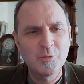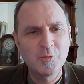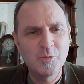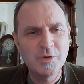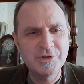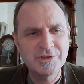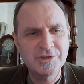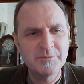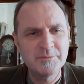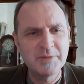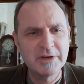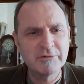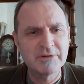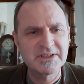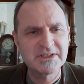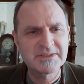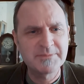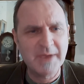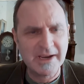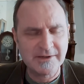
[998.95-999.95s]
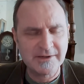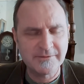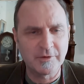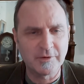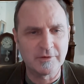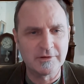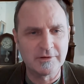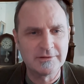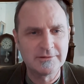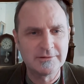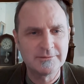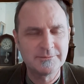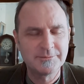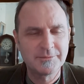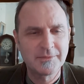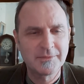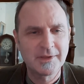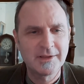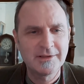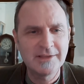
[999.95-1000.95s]
we should be respectful.
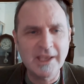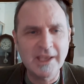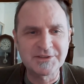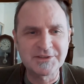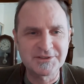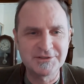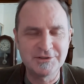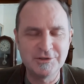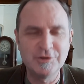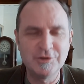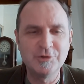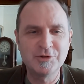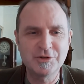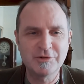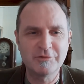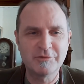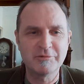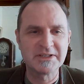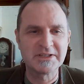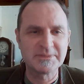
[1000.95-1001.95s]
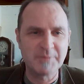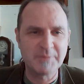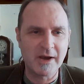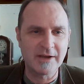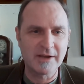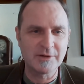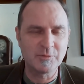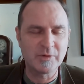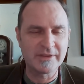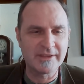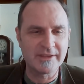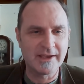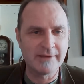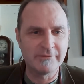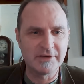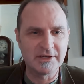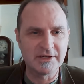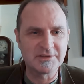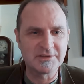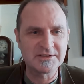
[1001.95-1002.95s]
Yes, you should respond with
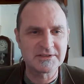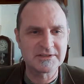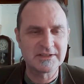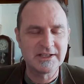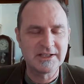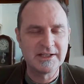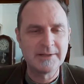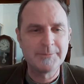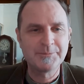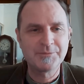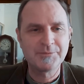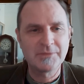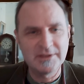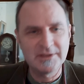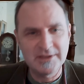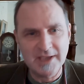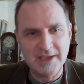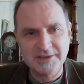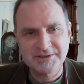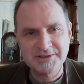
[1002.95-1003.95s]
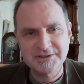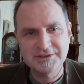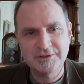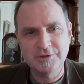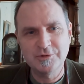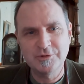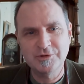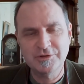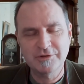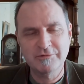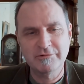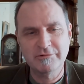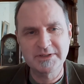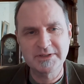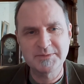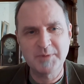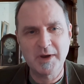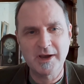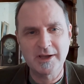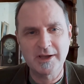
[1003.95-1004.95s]
evidence. Yes, you should
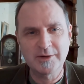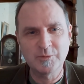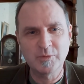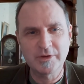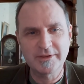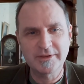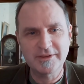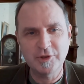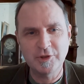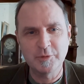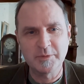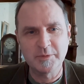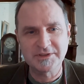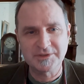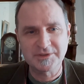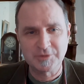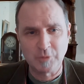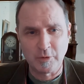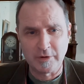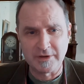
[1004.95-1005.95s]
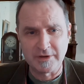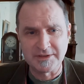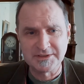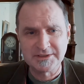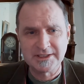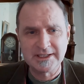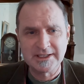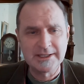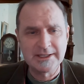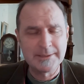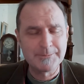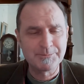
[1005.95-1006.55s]
respond with human stories.